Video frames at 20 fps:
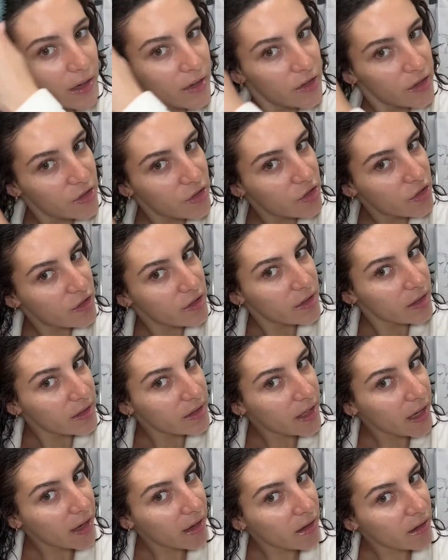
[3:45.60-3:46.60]
just
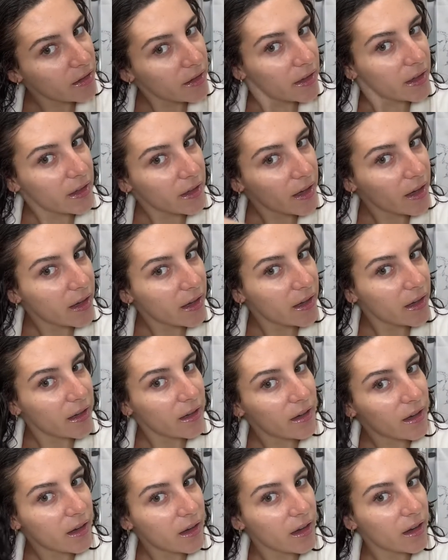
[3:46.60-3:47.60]
detangling
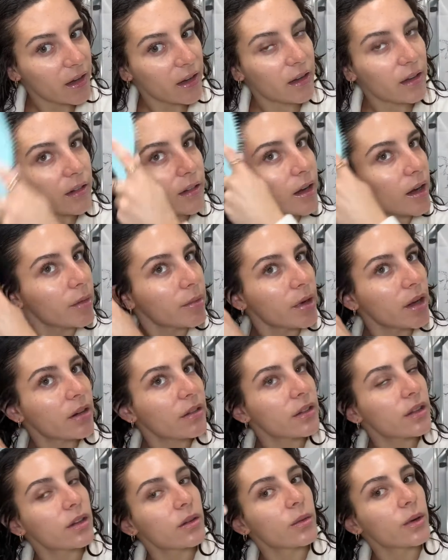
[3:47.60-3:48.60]
again, and I'm not
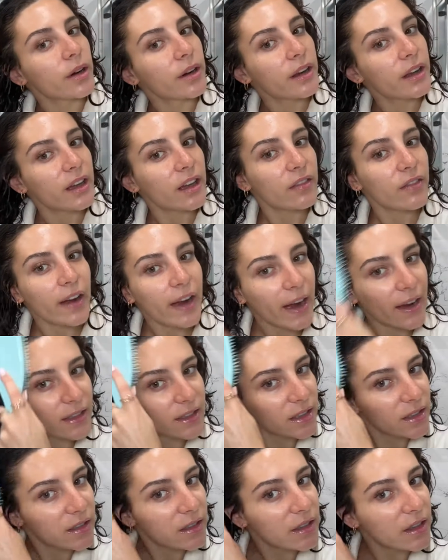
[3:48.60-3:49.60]
really worrying if I
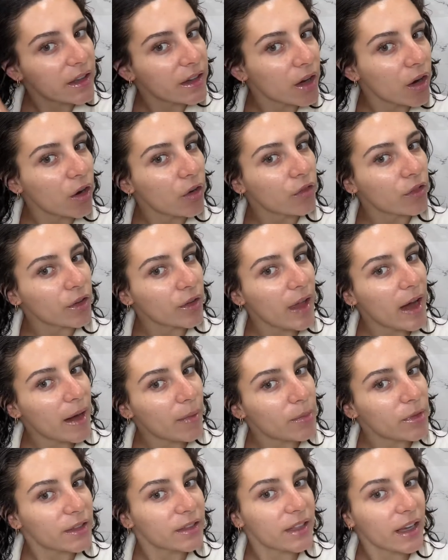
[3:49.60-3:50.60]
accidentally like
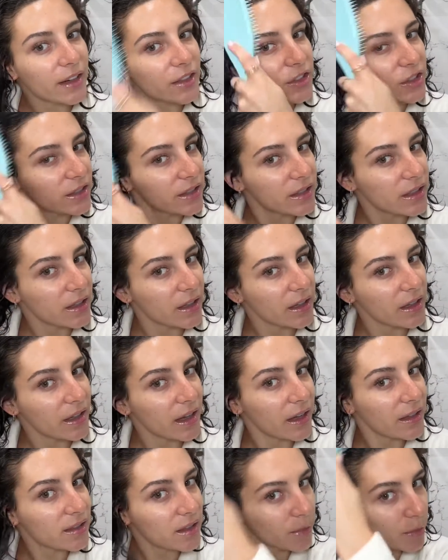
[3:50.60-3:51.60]
overlap the sections and like
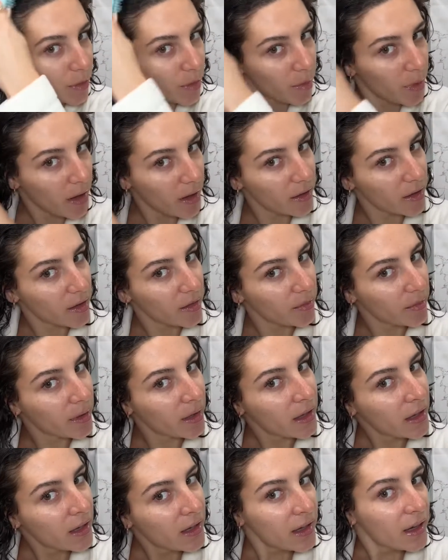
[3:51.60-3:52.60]
get some of the
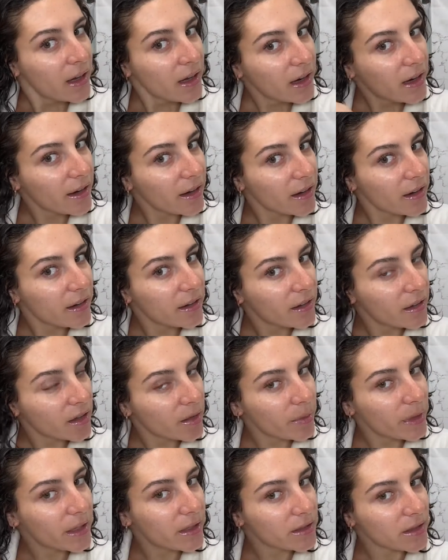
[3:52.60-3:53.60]
bottom hair in
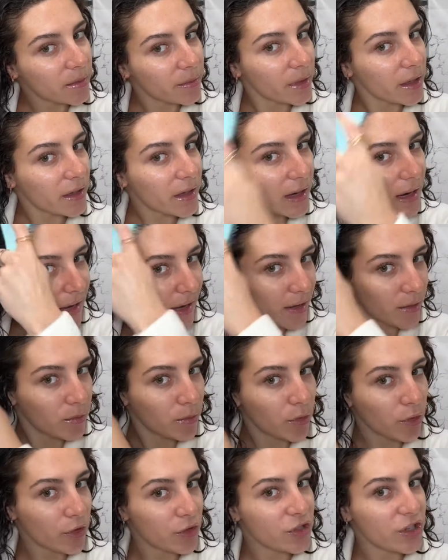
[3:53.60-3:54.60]
here because I'm gonna add
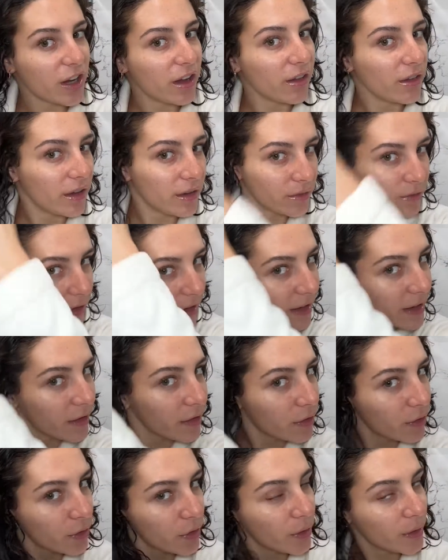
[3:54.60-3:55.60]
more gel and rake
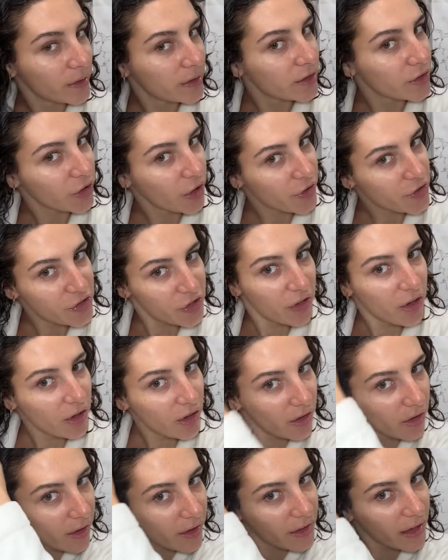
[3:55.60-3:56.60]
it through and scrunch it
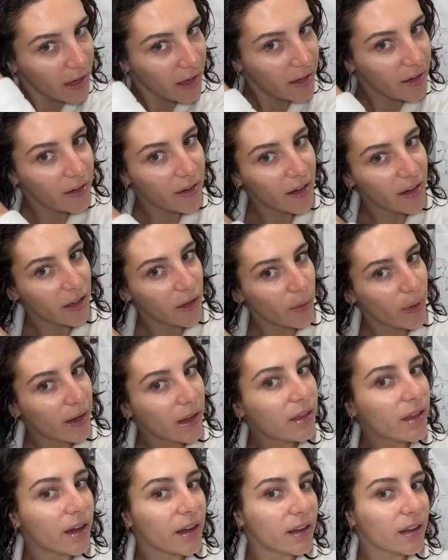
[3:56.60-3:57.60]
all again anyway.
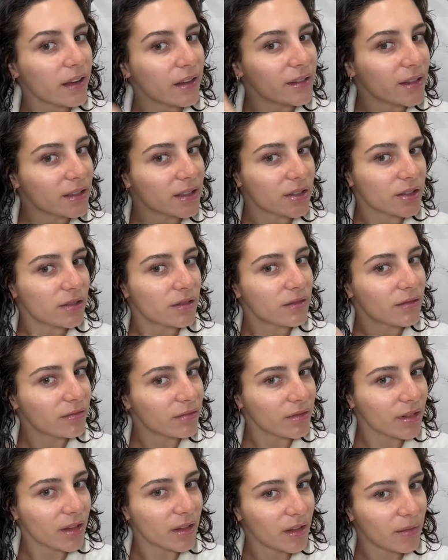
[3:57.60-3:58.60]
Like it doesn't
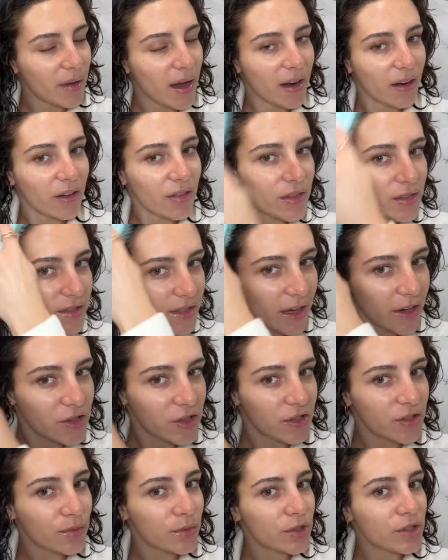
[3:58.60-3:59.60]
really matter. The
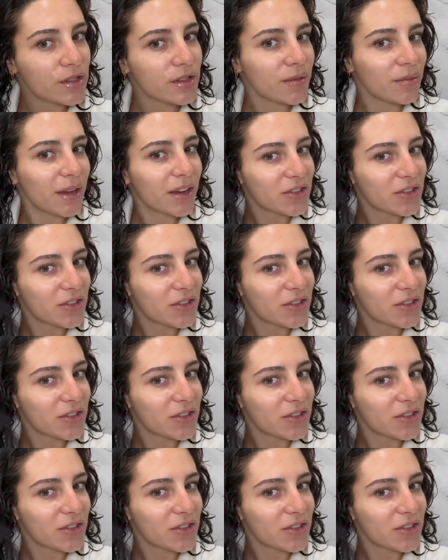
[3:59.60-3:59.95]
sections were just to make